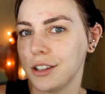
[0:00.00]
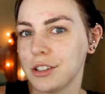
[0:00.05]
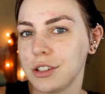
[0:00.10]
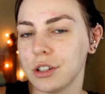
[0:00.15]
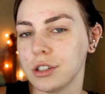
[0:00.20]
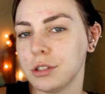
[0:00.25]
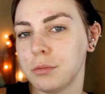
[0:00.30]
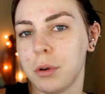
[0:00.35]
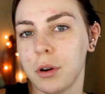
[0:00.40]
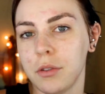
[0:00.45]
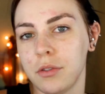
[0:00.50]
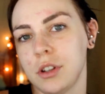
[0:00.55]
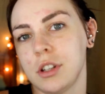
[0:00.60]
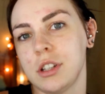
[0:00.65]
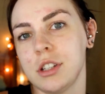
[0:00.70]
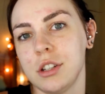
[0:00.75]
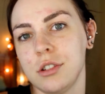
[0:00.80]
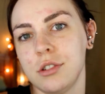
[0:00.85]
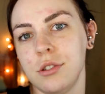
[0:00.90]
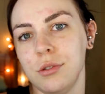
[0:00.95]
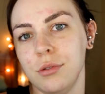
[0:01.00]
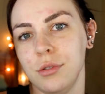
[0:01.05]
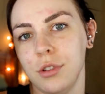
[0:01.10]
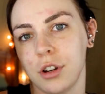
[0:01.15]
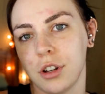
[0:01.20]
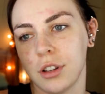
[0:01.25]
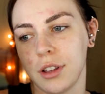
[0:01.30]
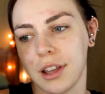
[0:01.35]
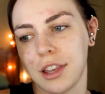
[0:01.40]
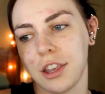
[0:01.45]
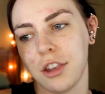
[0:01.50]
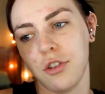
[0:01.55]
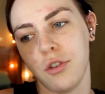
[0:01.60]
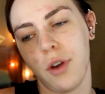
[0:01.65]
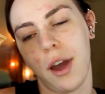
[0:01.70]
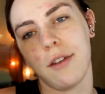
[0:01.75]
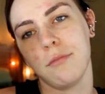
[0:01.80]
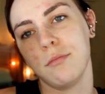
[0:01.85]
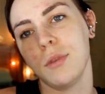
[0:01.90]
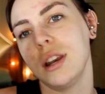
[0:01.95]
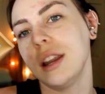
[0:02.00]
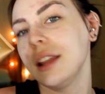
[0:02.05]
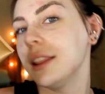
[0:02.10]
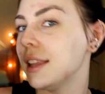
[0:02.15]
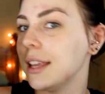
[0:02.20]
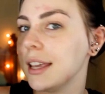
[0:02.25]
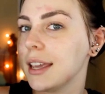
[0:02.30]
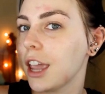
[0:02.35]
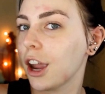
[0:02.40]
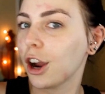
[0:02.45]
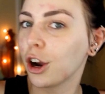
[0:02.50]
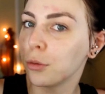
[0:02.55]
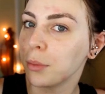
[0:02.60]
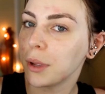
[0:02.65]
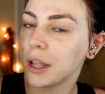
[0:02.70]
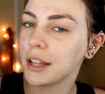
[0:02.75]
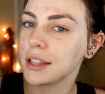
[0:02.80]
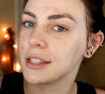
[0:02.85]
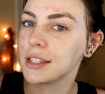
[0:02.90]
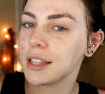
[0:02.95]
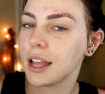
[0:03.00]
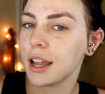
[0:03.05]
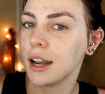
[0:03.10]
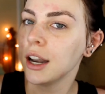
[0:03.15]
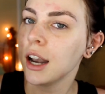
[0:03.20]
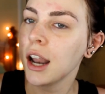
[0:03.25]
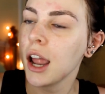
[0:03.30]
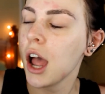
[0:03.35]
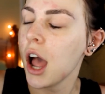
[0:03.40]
so it's perfect to look like you have been in the Caribbean sun